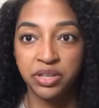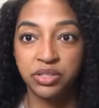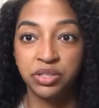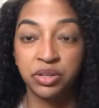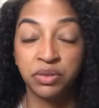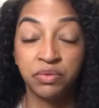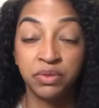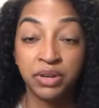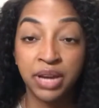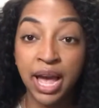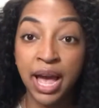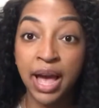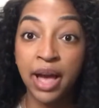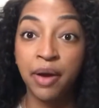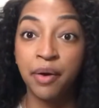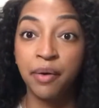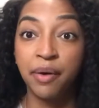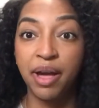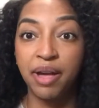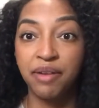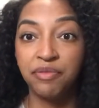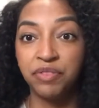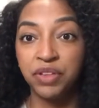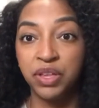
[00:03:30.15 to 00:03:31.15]
So
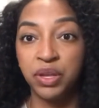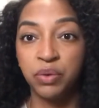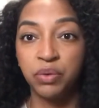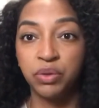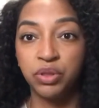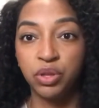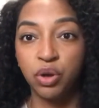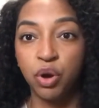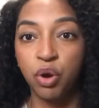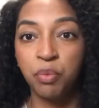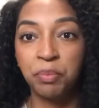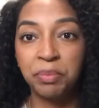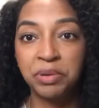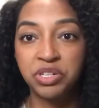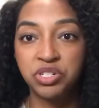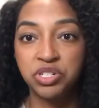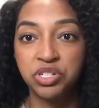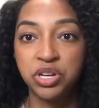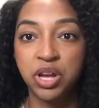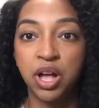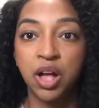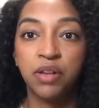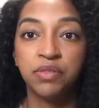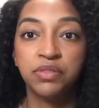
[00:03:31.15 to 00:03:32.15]
now I feel like with the open
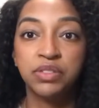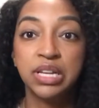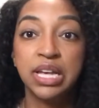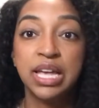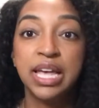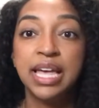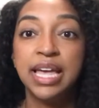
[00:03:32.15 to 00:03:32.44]
shelves,